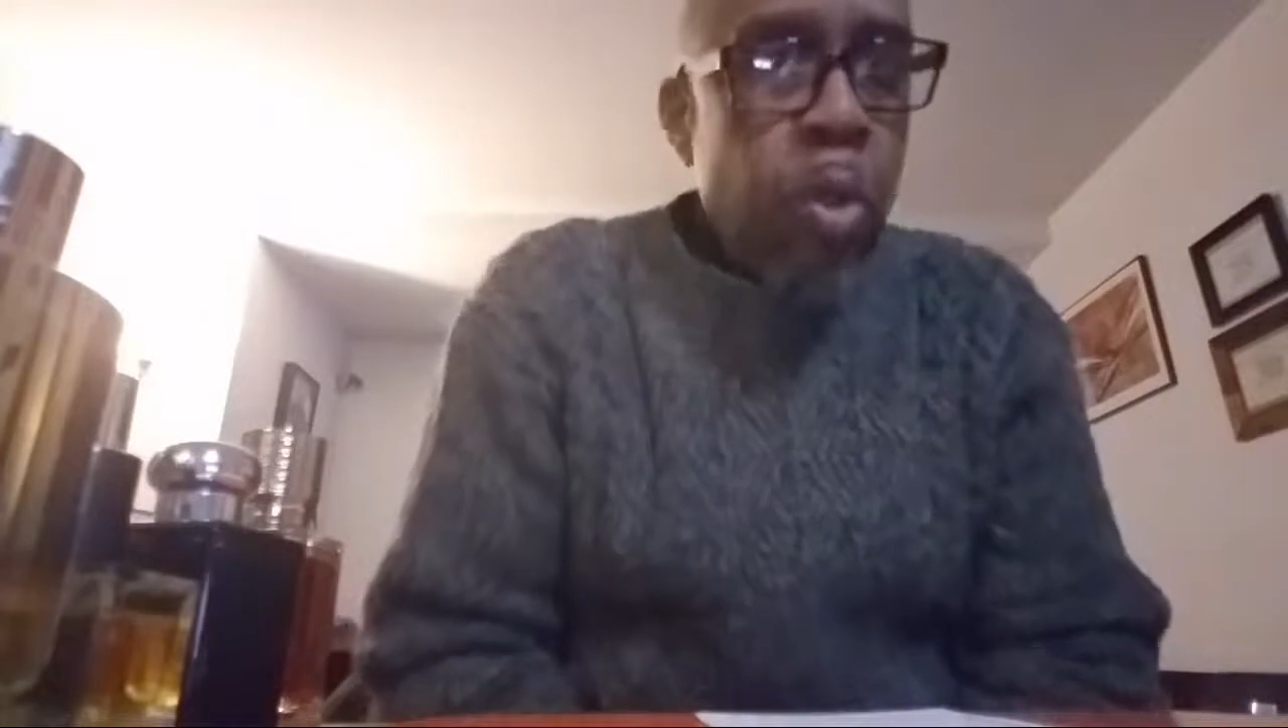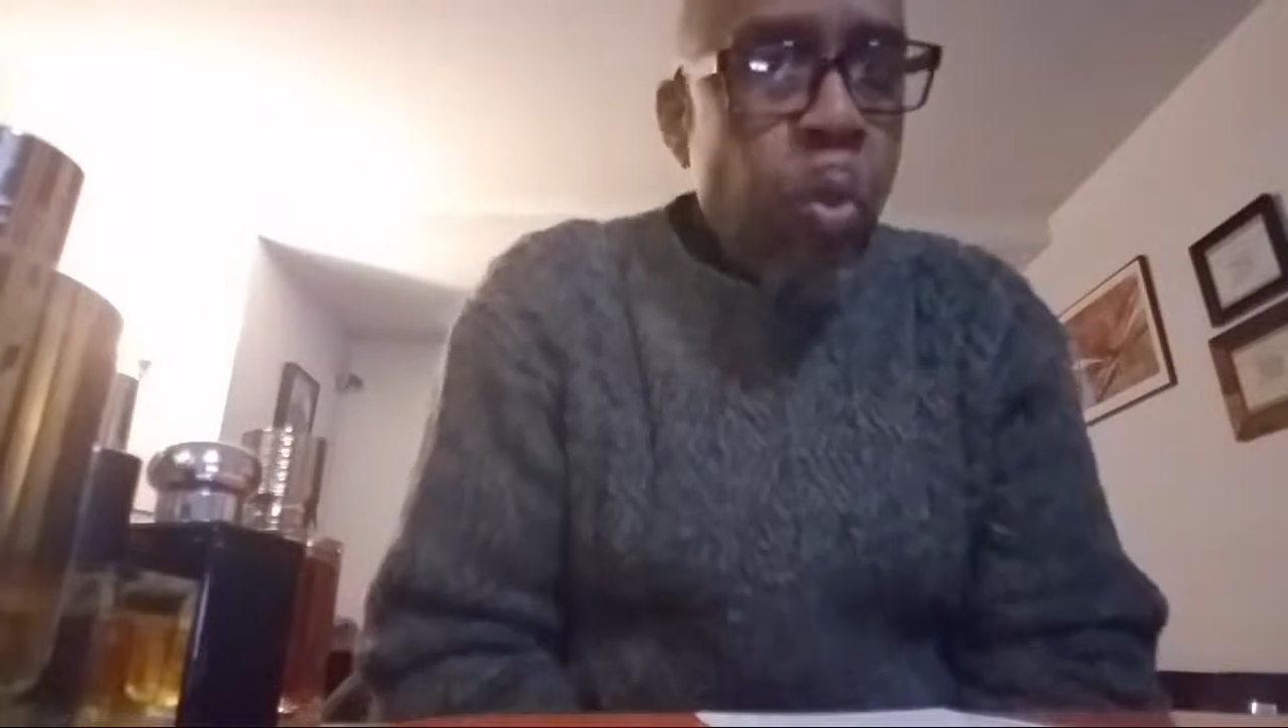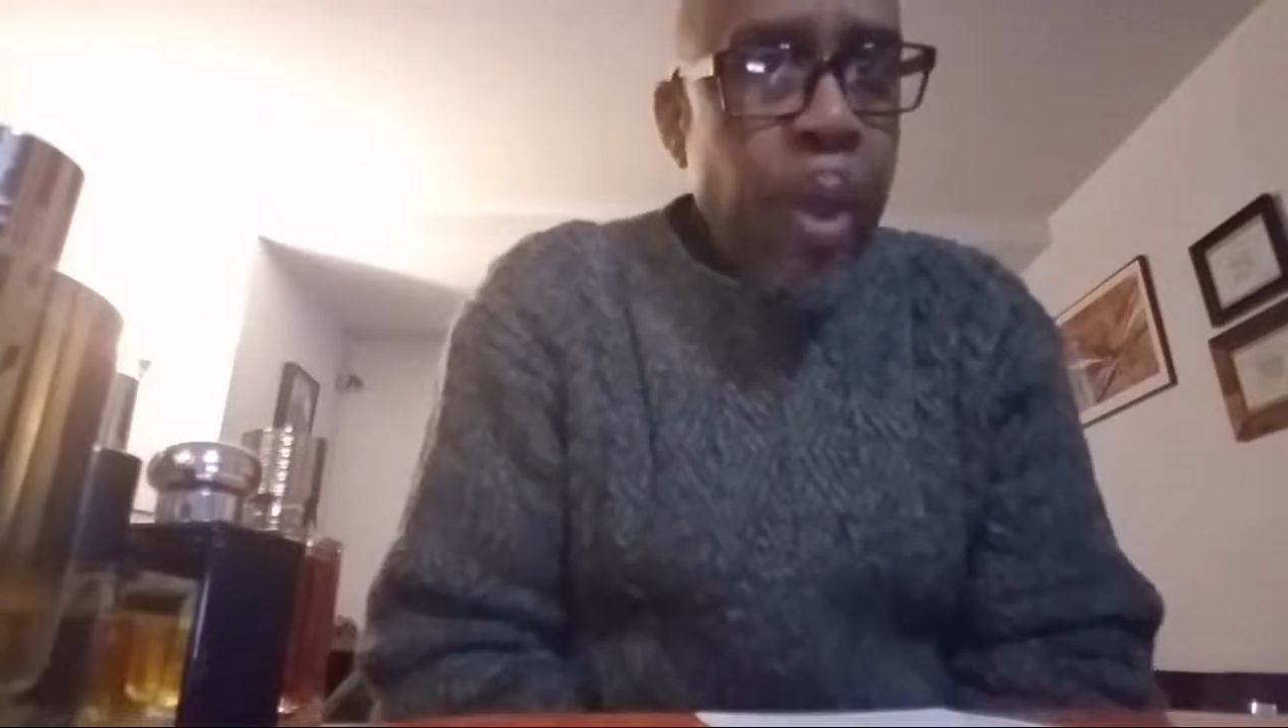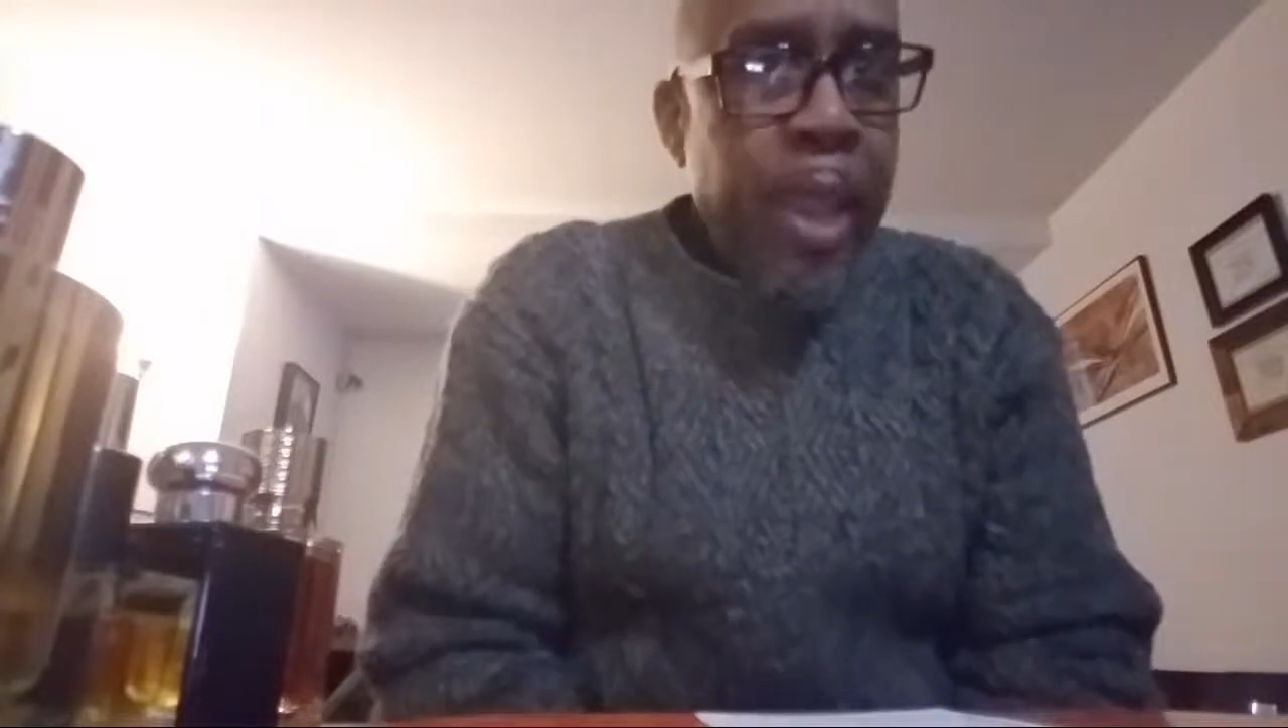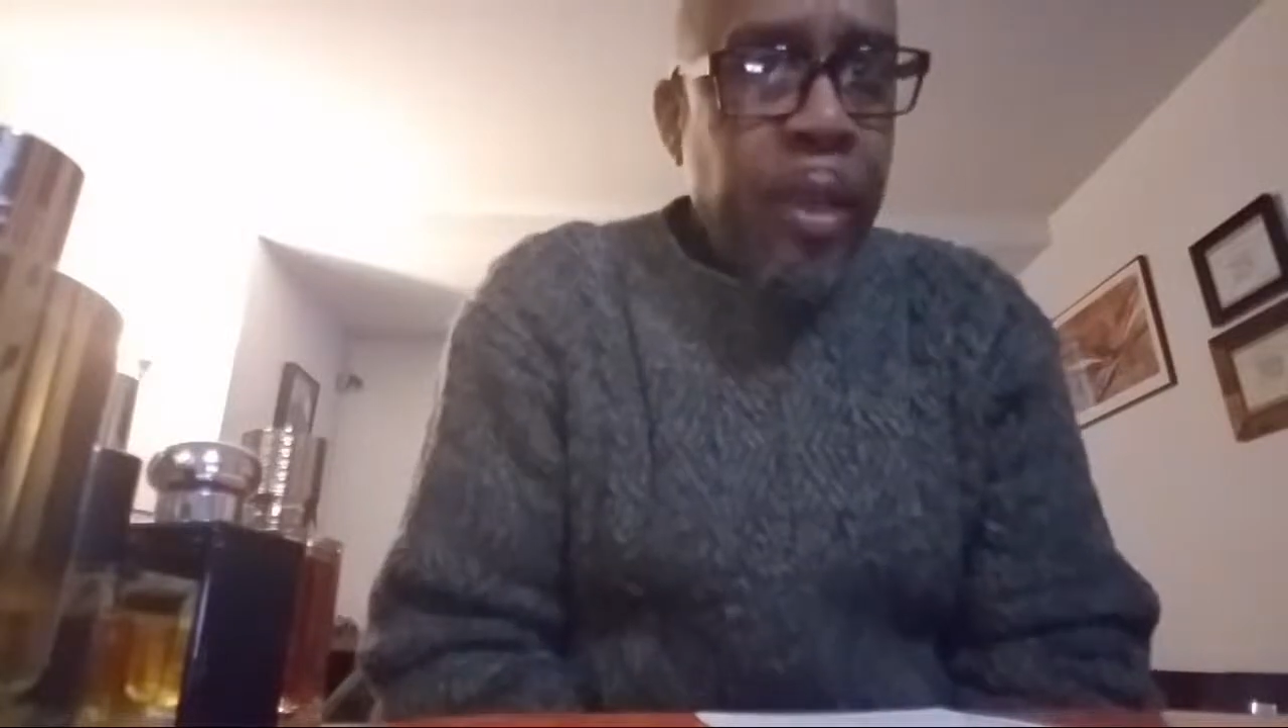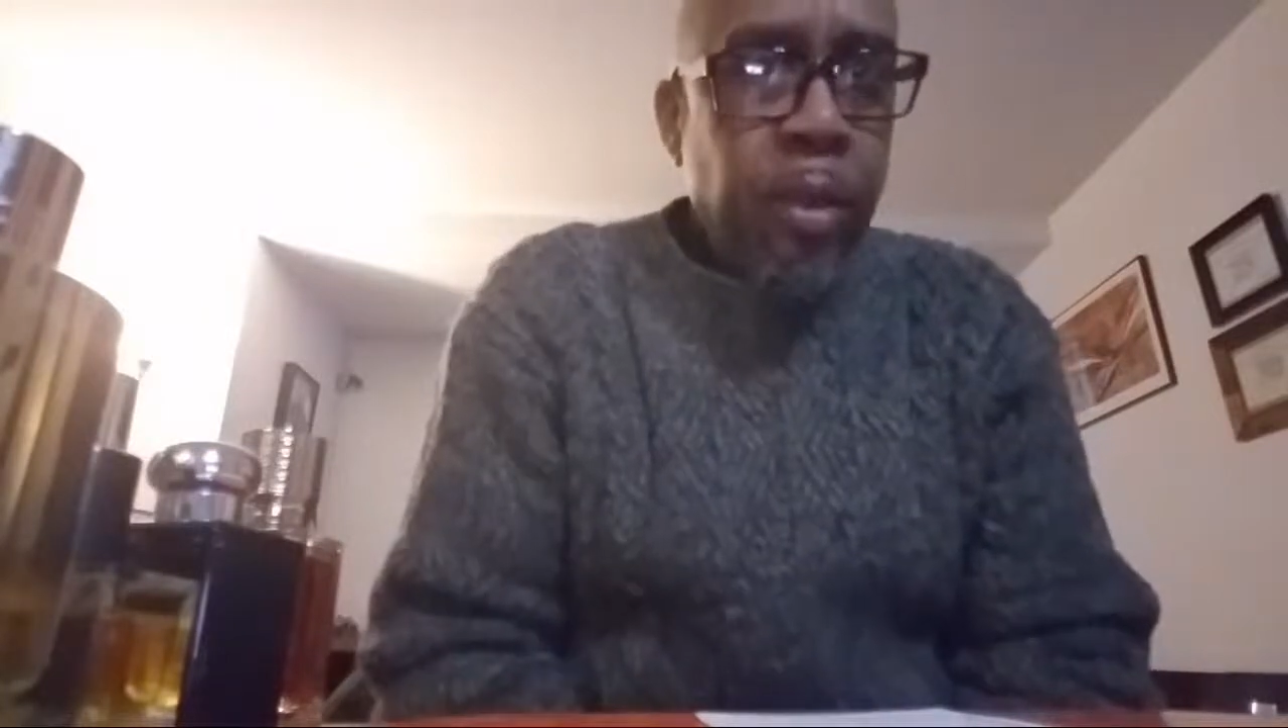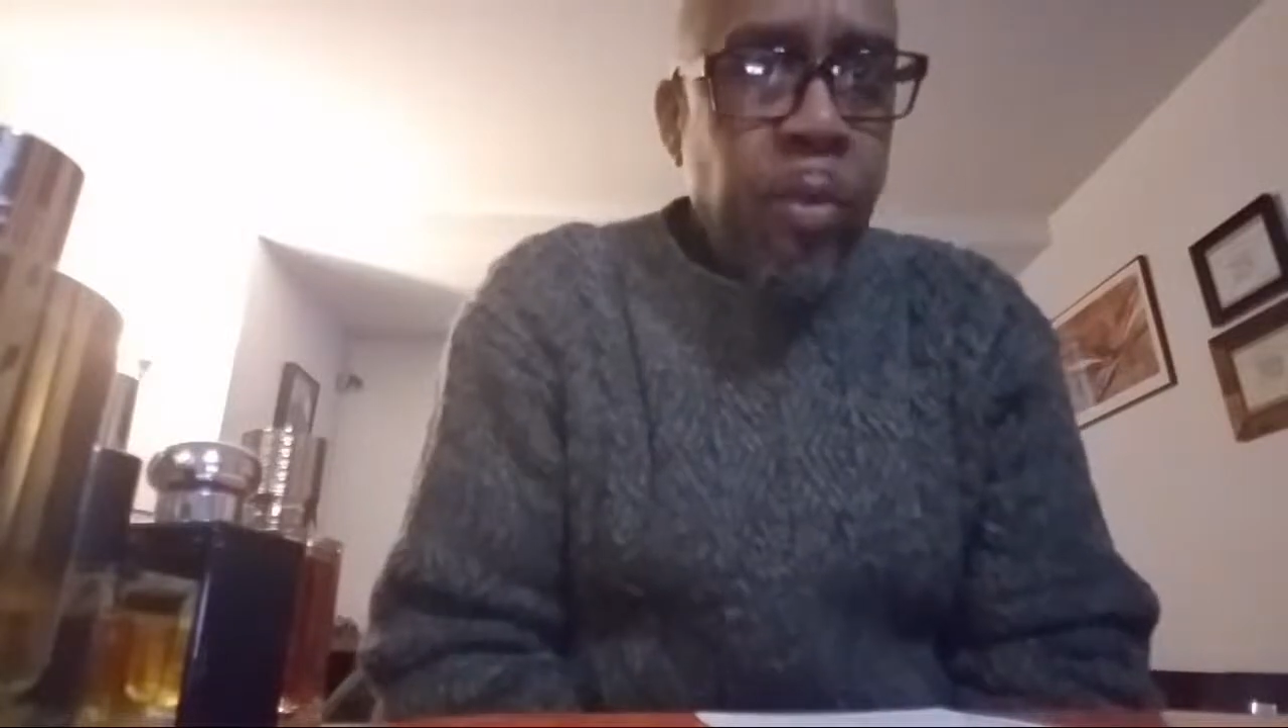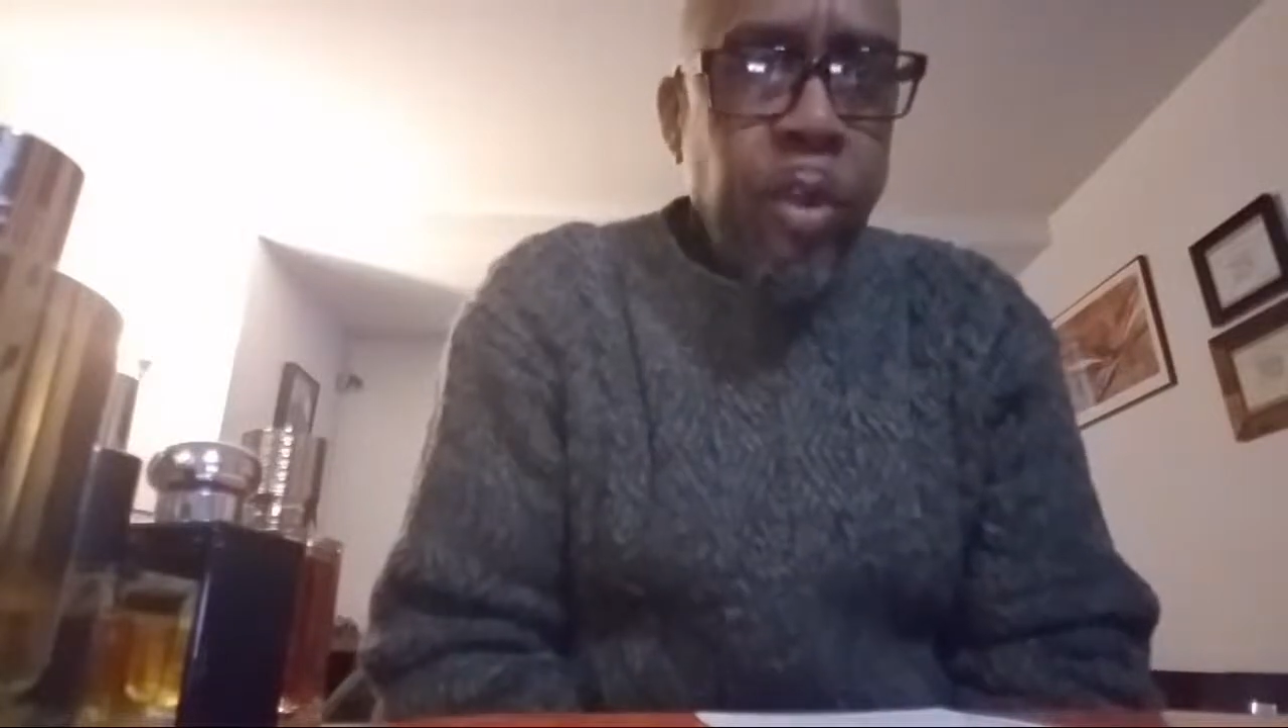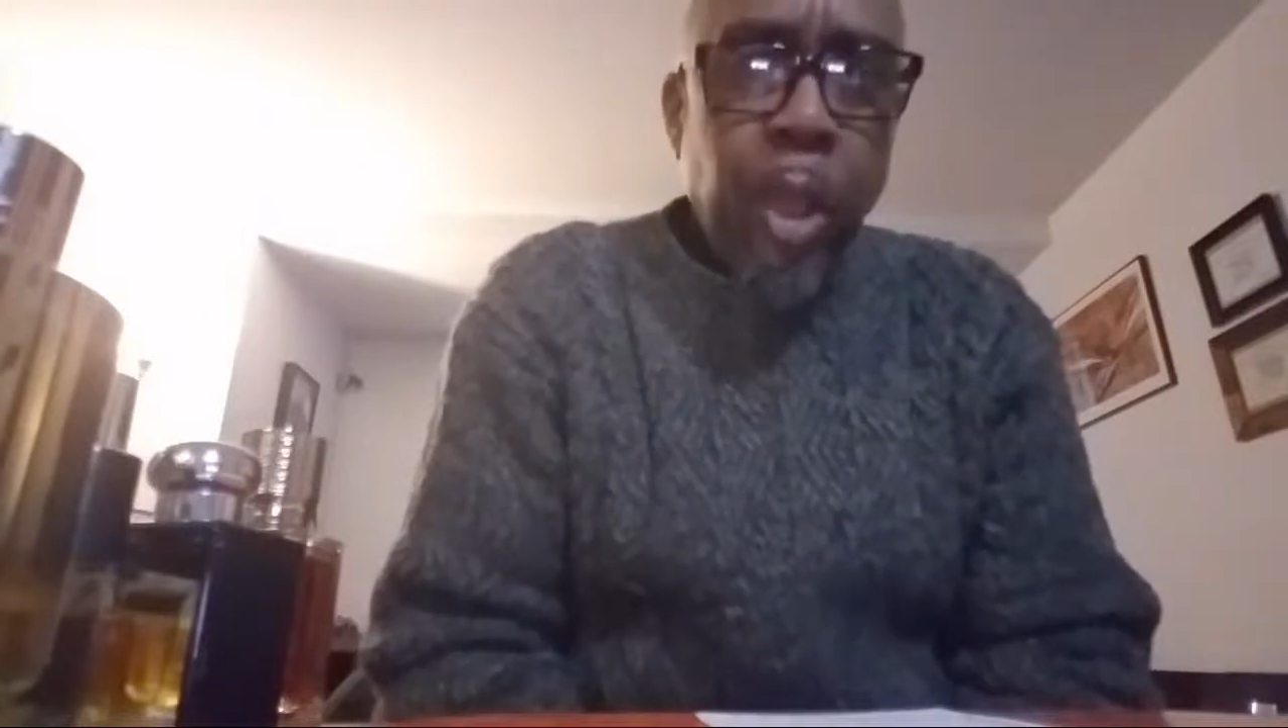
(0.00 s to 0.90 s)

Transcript: When? What you